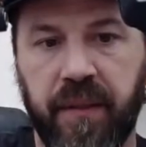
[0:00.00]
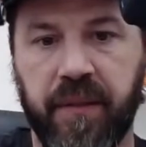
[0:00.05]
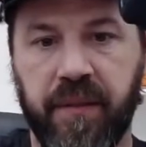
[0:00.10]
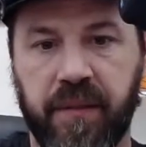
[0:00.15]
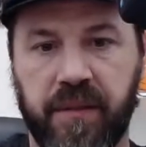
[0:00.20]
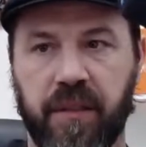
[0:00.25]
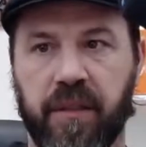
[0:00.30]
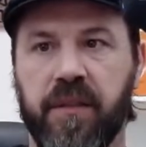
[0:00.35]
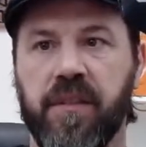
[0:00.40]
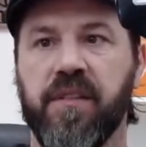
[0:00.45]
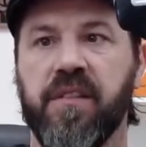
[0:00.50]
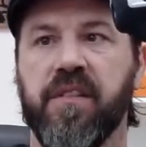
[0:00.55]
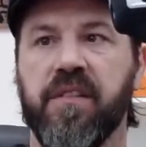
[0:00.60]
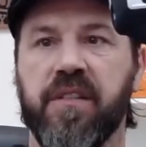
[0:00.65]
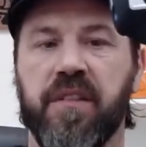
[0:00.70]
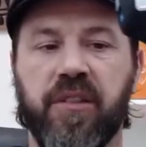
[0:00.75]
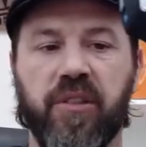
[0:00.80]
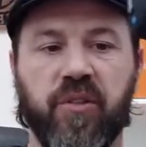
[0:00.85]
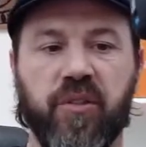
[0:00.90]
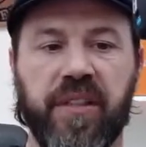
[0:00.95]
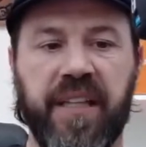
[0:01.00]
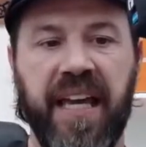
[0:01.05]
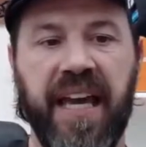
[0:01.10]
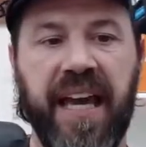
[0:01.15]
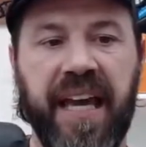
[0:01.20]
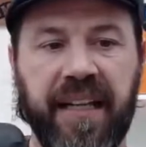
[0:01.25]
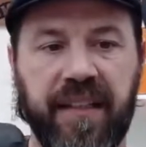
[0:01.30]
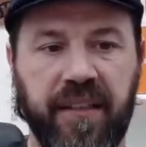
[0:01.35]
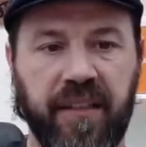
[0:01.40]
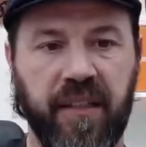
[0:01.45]
So this is the new
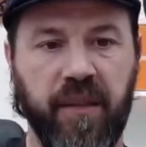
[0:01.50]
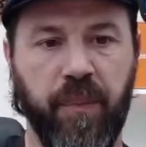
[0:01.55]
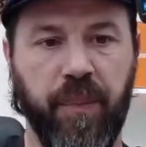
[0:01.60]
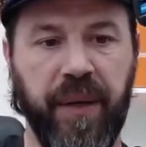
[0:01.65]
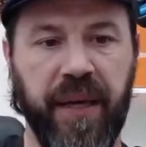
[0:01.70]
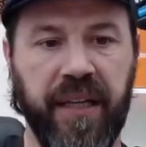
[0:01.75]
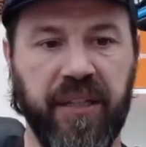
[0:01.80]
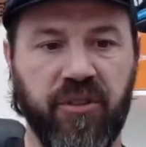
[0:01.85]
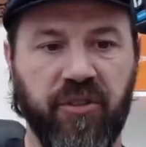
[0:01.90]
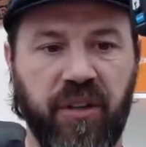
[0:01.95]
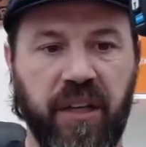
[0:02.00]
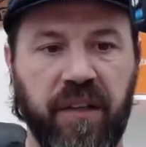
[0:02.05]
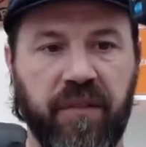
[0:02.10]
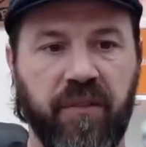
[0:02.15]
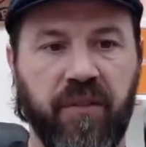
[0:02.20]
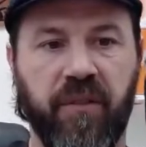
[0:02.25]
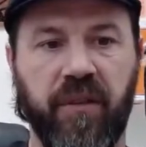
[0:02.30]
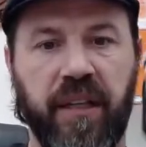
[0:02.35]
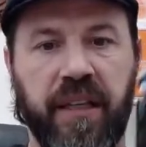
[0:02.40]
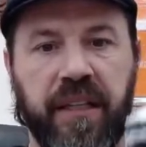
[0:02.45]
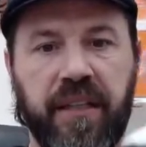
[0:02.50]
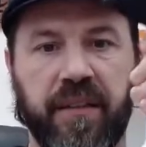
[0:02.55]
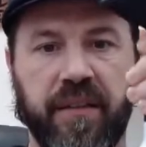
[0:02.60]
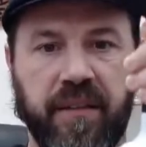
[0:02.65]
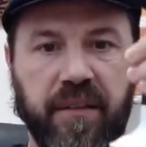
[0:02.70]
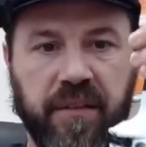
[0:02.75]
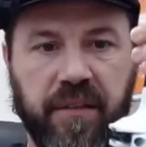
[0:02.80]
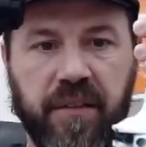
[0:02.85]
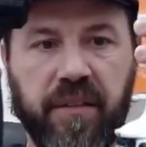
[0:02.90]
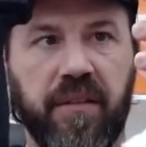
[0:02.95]
CAT impact driver, right?
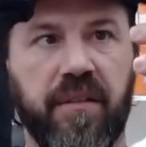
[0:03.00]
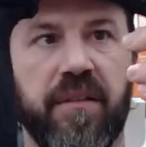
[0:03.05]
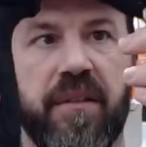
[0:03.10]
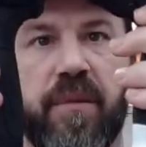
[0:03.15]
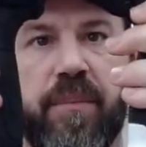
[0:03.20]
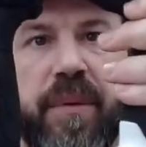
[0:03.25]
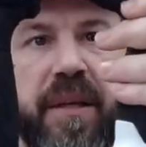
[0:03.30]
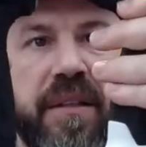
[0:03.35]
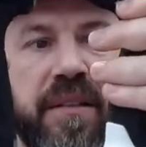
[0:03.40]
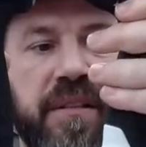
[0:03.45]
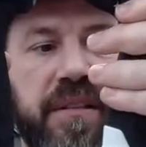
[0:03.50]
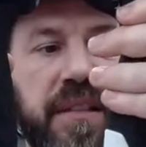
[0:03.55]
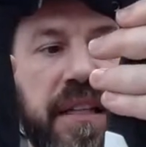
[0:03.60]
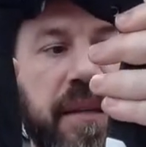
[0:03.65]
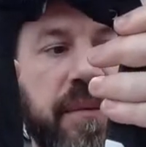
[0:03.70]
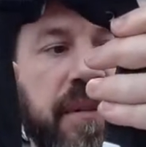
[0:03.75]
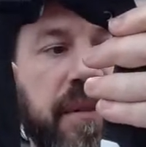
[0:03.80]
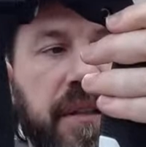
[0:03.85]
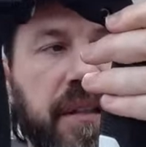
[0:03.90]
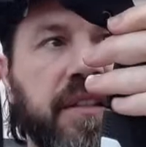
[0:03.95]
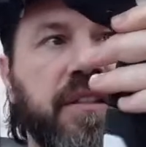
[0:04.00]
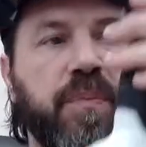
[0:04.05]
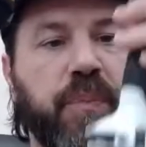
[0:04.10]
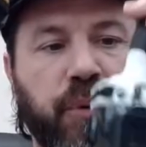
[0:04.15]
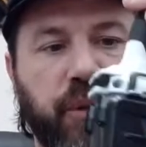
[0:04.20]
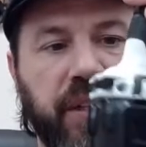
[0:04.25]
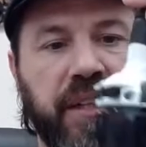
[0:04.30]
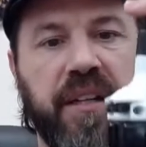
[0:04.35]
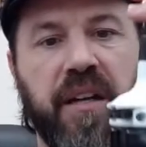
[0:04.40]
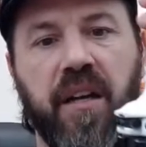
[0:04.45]
So they're about the same. It's
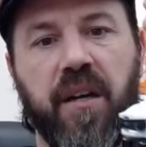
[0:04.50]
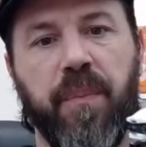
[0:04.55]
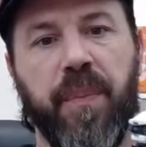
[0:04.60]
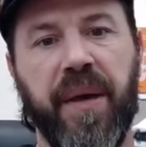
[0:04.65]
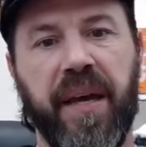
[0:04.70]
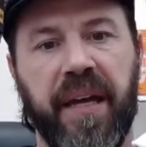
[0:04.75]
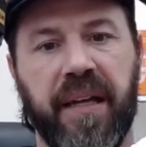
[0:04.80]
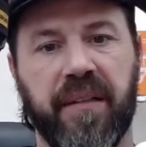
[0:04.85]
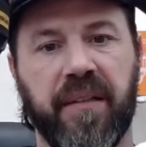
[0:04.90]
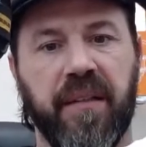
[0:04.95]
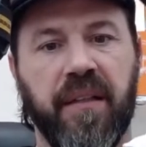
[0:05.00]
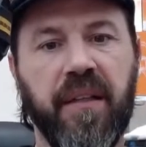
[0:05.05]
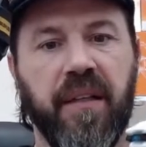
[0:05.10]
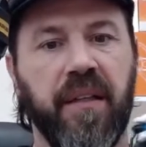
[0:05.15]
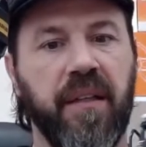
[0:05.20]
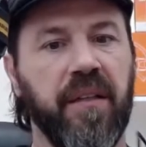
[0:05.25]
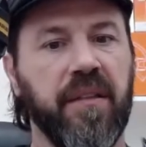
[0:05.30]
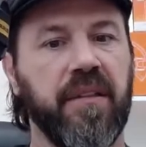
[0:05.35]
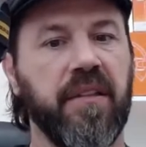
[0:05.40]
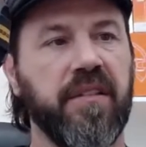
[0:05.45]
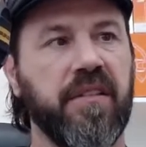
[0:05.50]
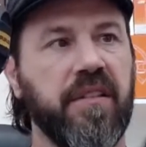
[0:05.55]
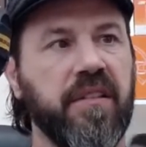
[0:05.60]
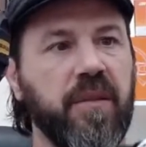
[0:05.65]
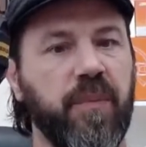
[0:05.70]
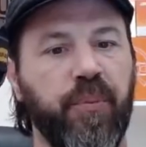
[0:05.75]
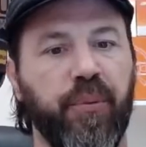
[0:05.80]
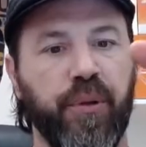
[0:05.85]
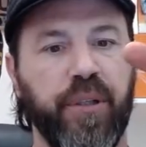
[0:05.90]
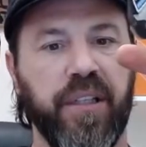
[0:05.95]
pretty compact. This is a
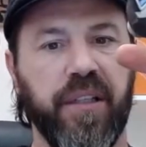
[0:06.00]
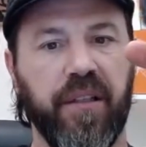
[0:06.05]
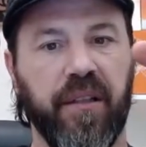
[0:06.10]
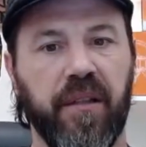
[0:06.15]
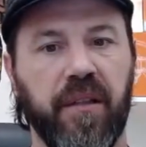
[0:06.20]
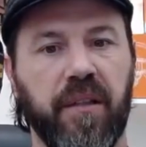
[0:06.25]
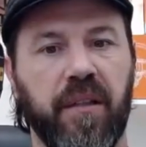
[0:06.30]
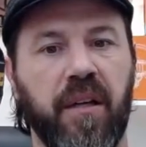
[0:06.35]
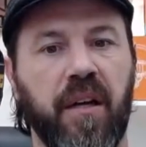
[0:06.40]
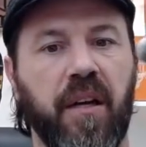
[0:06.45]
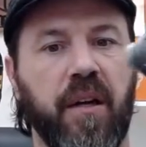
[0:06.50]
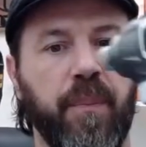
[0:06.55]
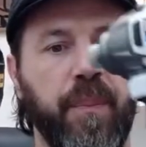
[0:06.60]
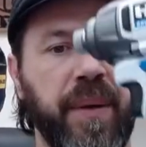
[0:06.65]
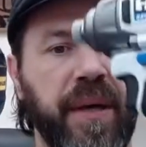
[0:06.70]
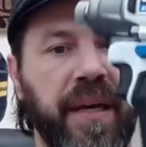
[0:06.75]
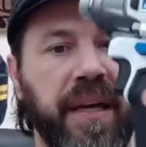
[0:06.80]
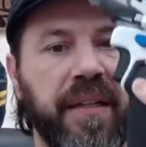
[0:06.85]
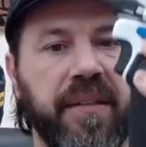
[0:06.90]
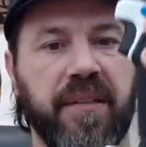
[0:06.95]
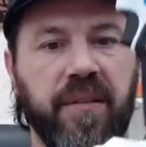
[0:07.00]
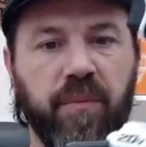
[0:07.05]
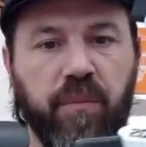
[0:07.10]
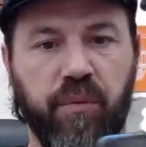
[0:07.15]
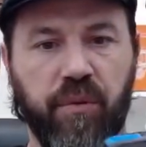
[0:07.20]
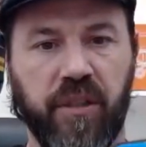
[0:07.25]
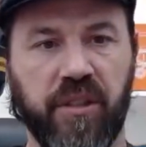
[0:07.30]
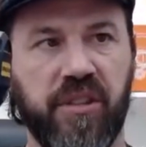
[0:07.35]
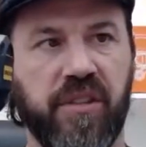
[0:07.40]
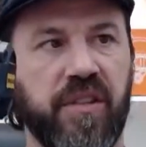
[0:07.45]
pretty compact
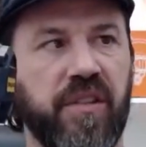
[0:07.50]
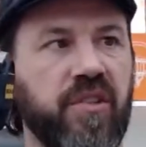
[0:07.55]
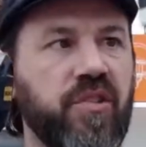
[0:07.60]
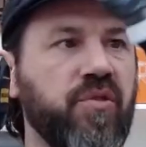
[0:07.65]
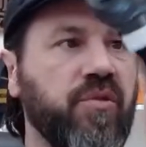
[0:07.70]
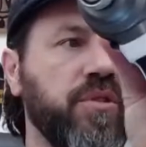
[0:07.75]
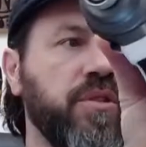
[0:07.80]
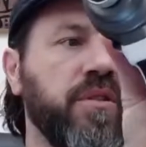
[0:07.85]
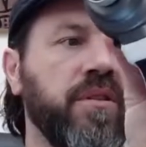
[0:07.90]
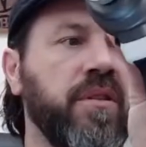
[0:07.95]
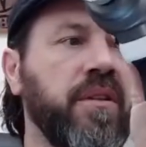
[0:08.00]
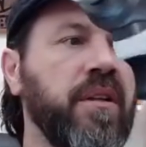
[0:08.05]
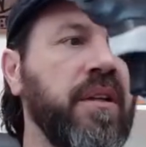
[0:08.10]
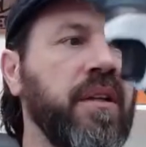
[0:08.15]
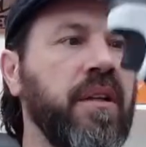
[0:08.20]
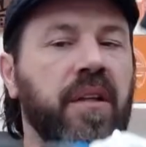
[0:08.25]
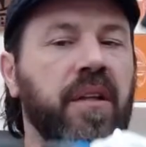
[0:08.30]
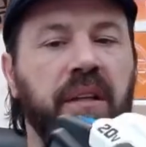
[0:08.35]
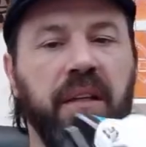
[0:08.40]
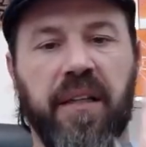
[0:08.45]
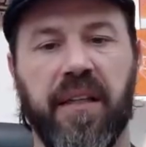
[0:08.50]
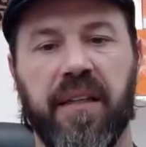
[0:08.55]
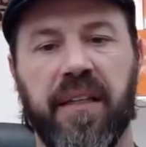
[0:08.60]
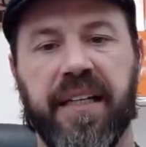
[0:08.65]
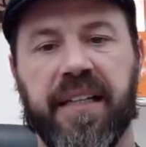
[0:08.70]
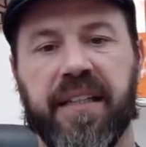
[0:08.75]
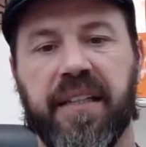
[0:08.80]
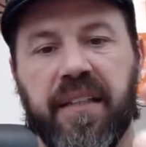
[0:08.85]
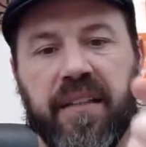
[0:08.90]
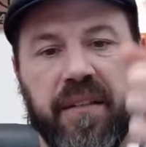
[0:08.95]
brushless drill. I
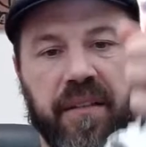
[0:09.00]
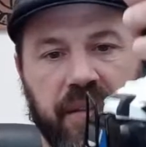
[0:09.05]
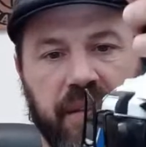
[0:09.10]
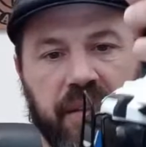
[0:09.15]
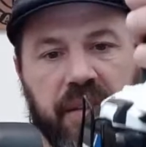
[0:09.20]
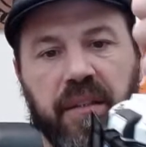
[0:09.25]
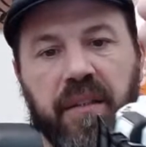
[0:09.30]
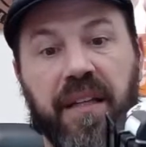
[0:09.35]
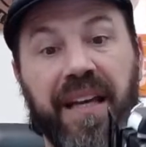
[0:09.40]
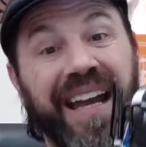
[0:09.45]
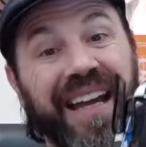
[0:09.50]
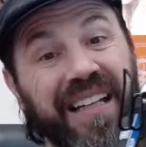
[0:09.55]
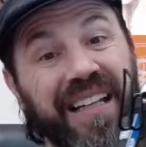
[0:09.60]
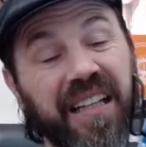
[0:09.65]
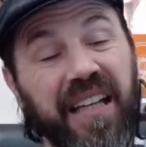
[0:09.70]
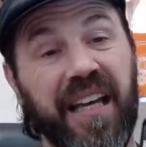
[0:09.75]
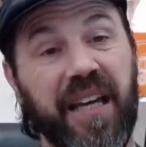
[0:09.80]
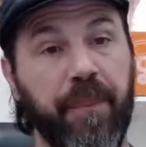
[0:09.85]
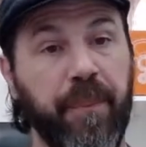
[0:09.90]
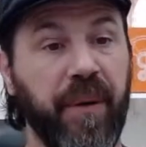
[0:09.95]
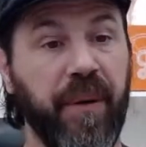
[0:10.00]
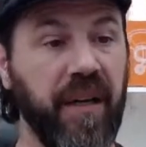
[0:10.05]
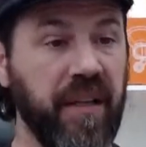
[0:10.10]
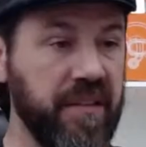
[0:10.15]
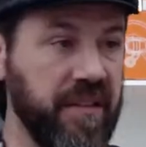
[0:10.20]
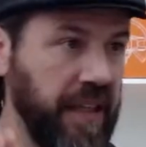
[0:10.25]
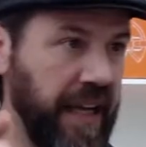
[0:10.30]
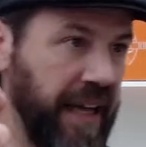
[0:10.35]
like it. 88 bucks.